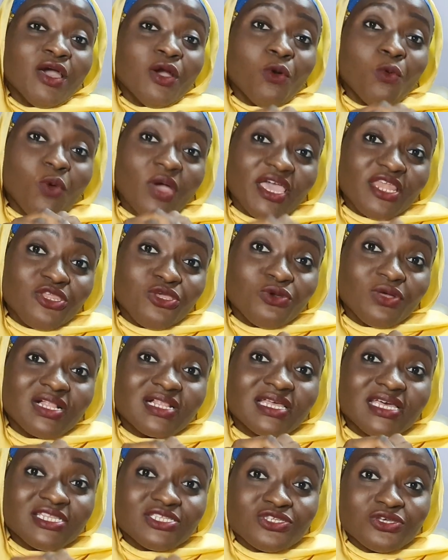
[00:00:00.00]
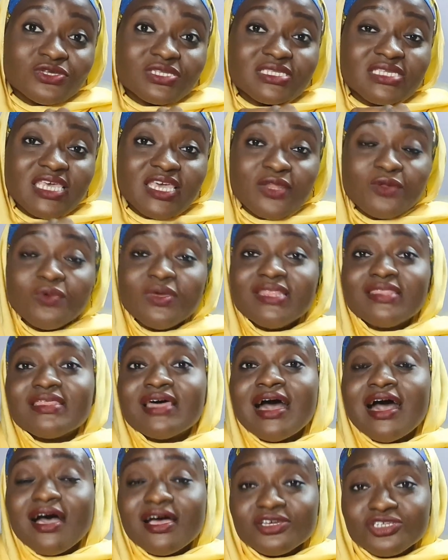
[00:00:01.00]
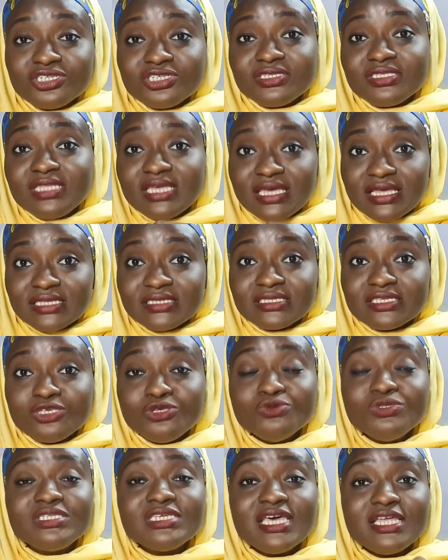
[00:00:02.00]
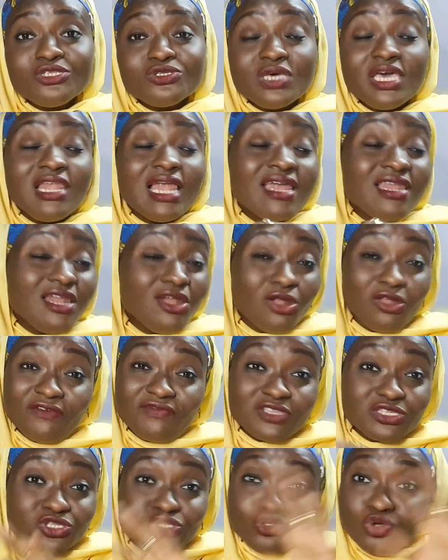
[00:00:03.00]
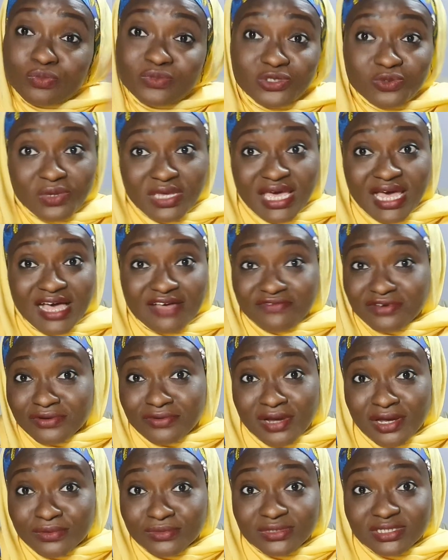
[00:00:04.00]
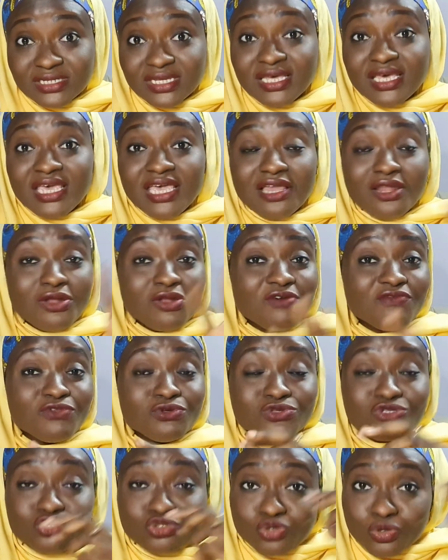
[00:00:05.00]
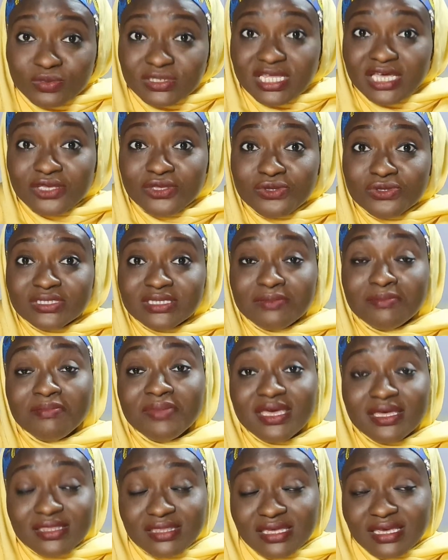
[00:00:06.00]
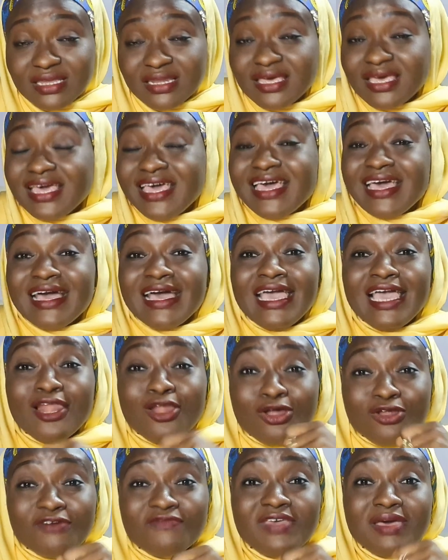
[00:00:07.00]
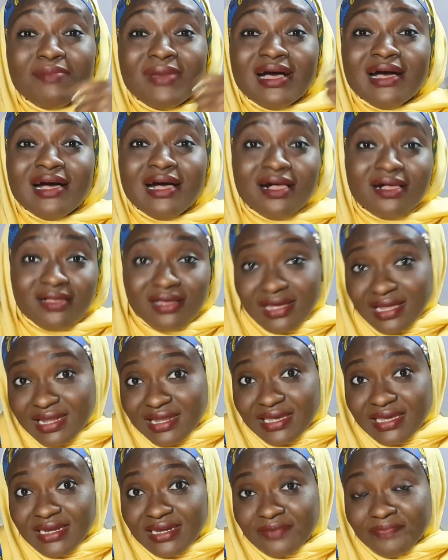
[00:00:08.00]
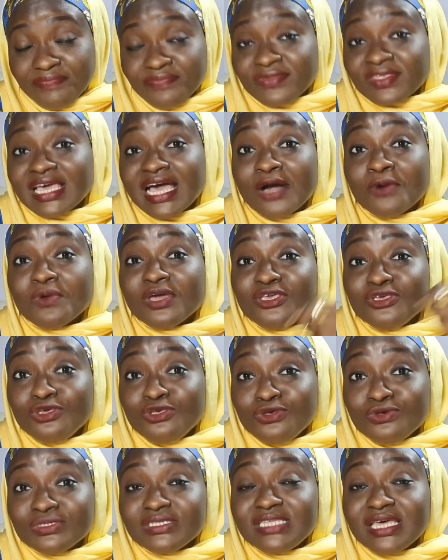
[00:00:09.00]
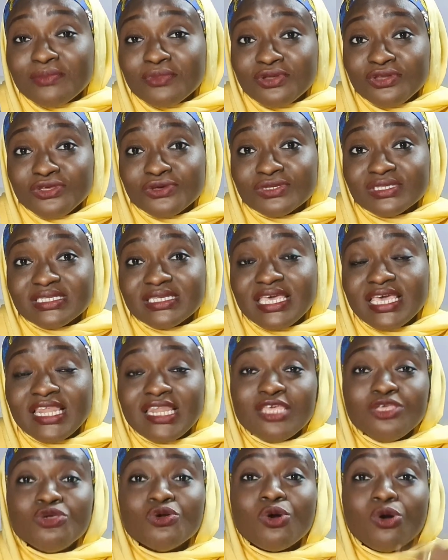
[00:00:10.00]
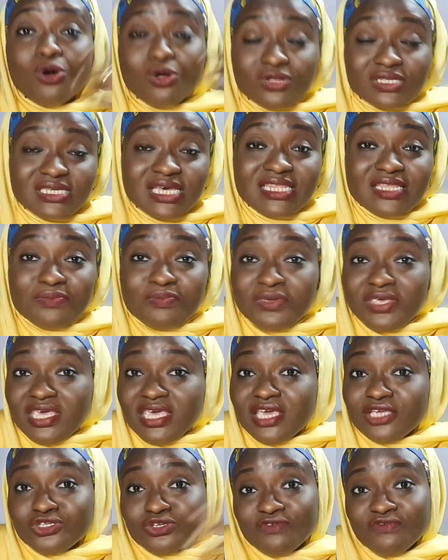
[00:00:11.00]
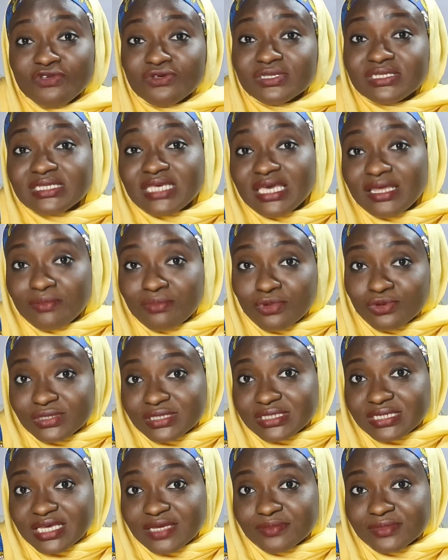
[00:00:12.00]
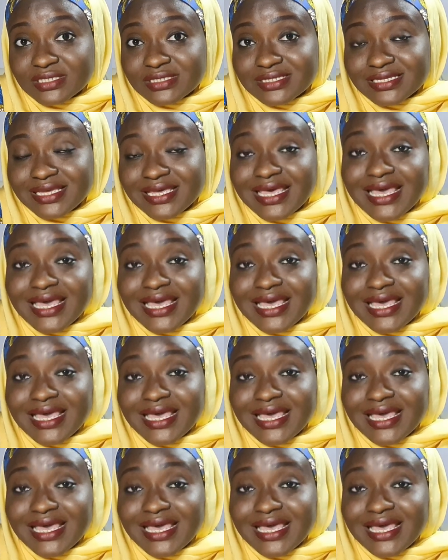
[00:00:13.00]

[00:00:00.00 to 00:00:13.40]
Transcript: When you cleanse your skin with harsh things, you tend to, and a lot of the soaps we have around, a lot of those soaps that you use in bathing, a lot of them are alkaline. And when you use them on your skin, you alter the pH of your skin most times.